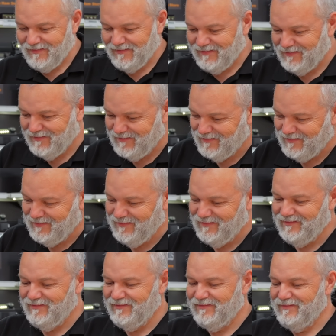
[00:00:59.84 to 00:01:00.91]

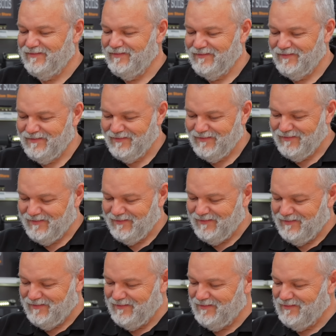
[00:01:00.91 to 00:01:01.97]

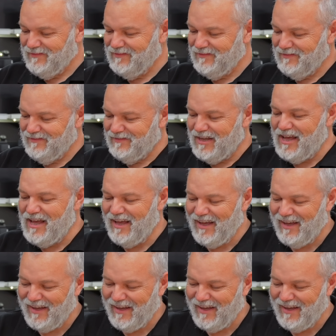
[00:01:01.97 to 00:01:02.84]
(silent)